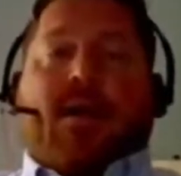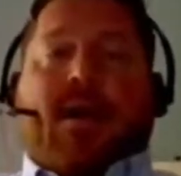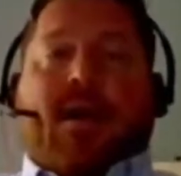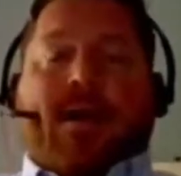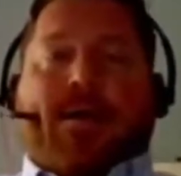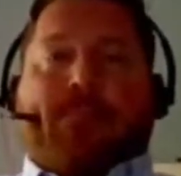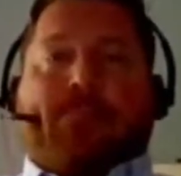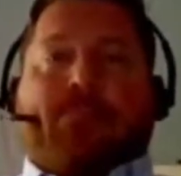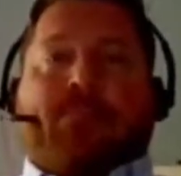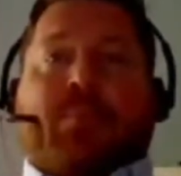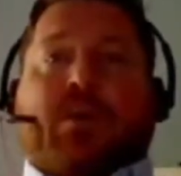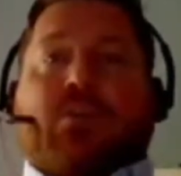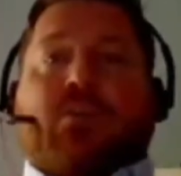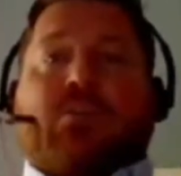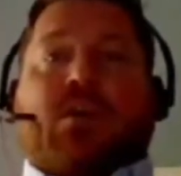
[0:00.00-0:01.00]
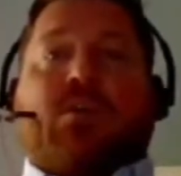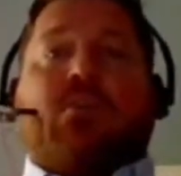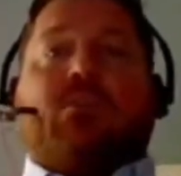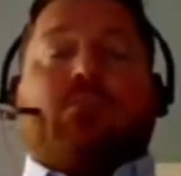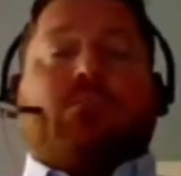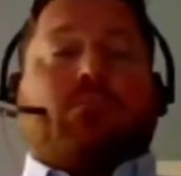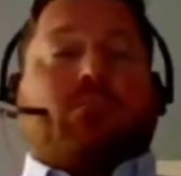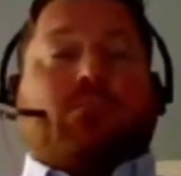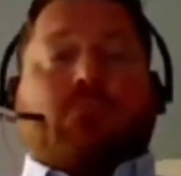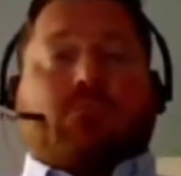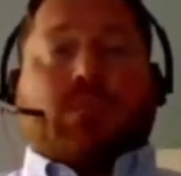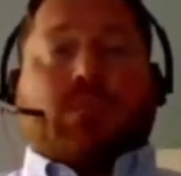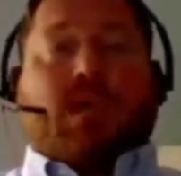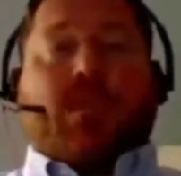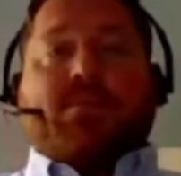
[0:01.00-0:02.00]
Um, but there's other
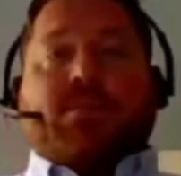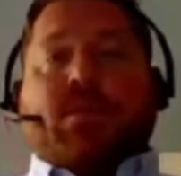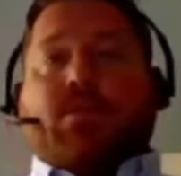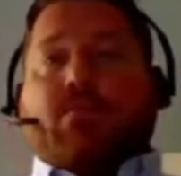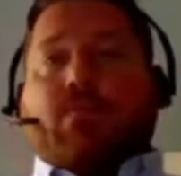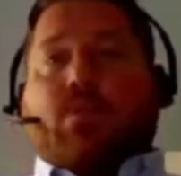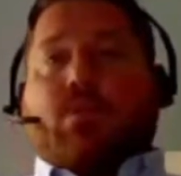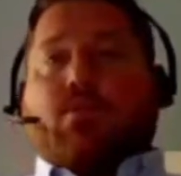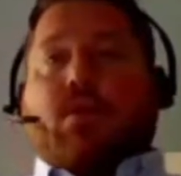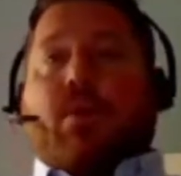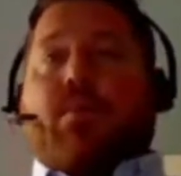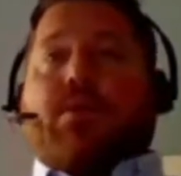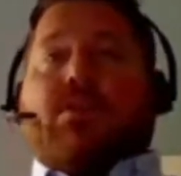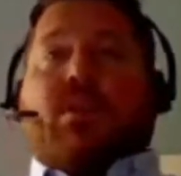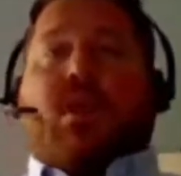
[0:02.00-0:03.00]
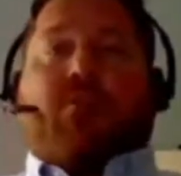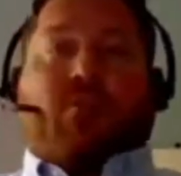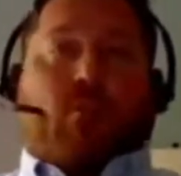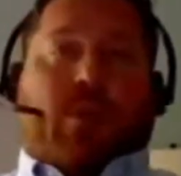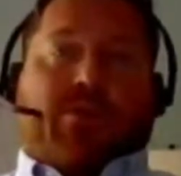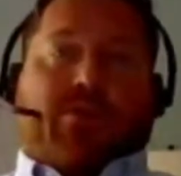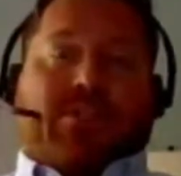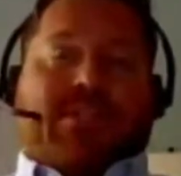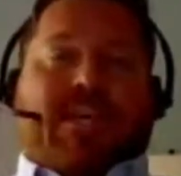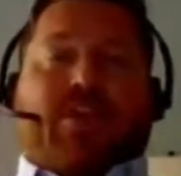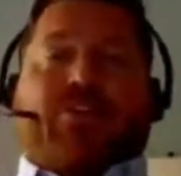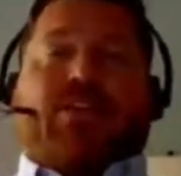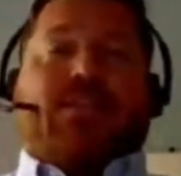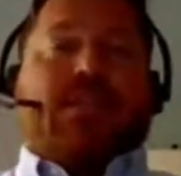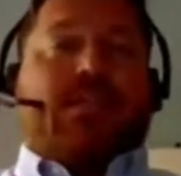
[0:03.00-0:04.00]
types that you know companies offer, whether it's a
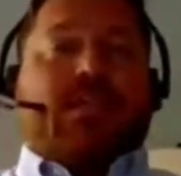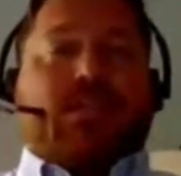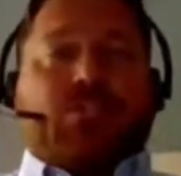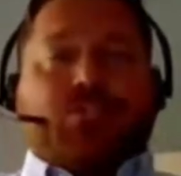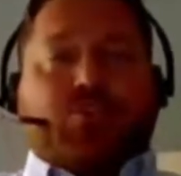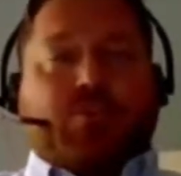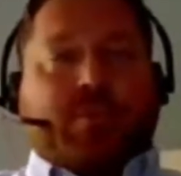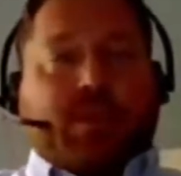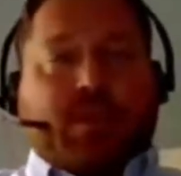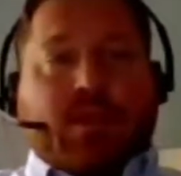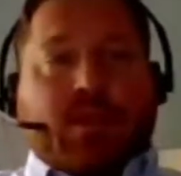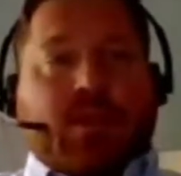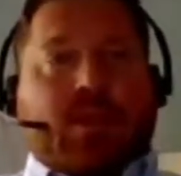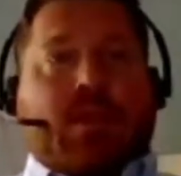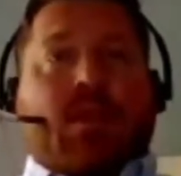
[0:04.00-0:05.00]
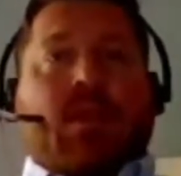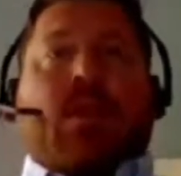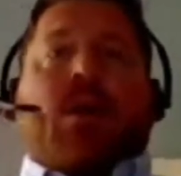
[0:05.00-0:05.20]
guaranteed insurability,